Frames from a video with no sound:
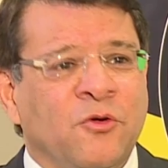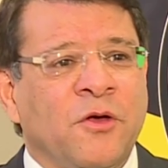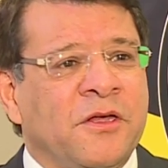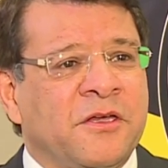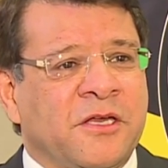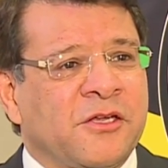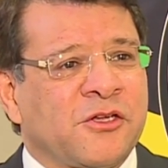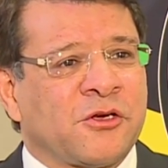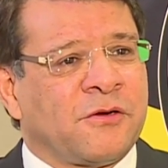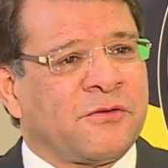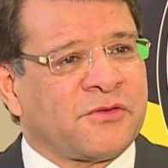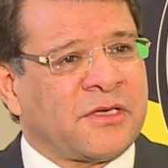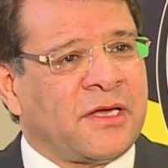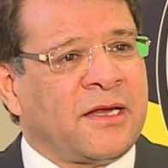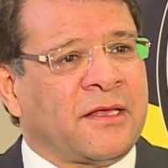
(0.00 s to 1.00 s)
no intention
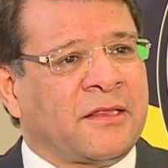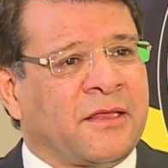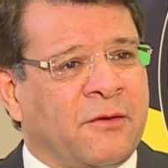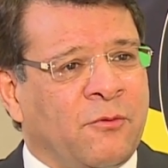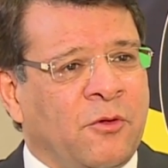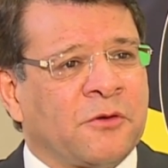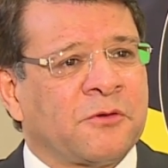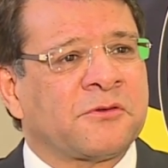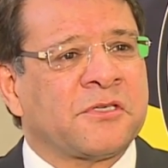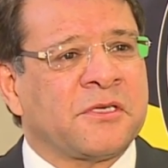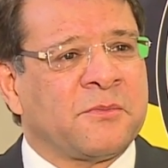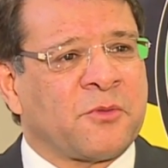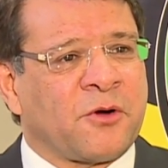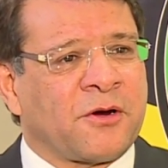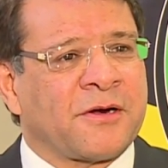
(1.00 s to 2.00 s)
of selling. They want to
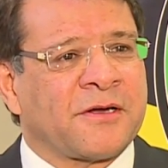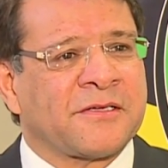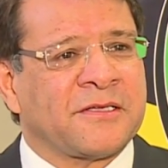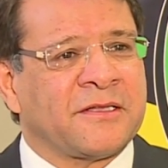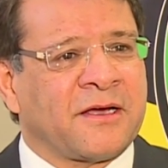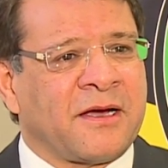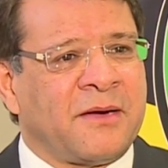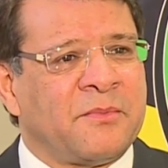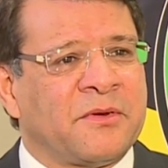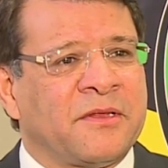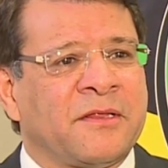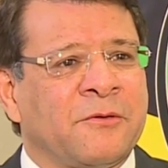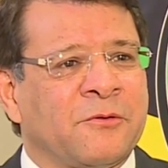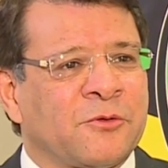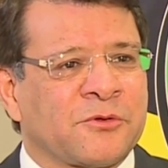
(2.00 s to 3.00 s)
see progress in the
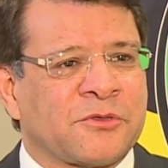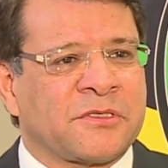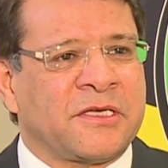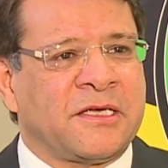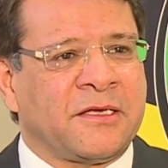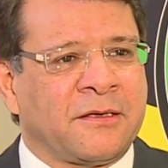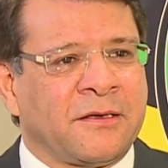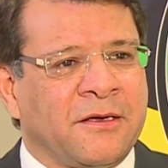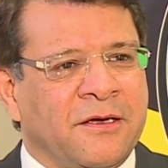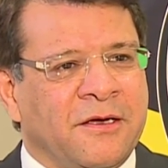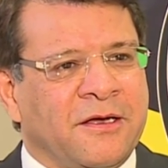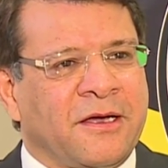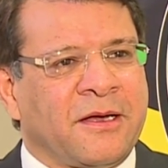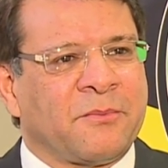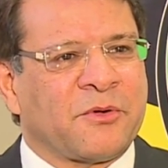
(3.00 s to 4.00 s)
company. They want to see
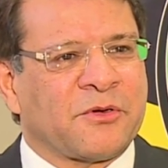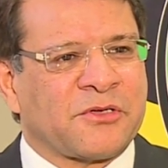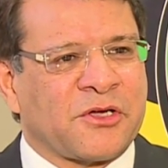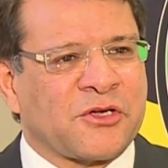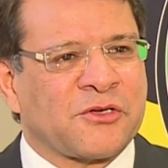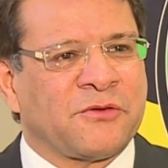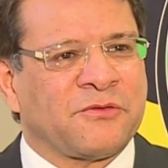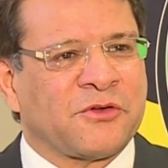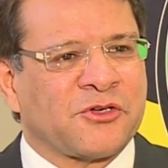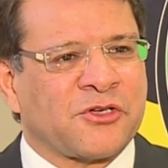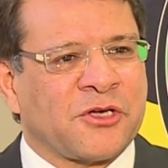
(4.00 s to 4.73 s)
appreciation of the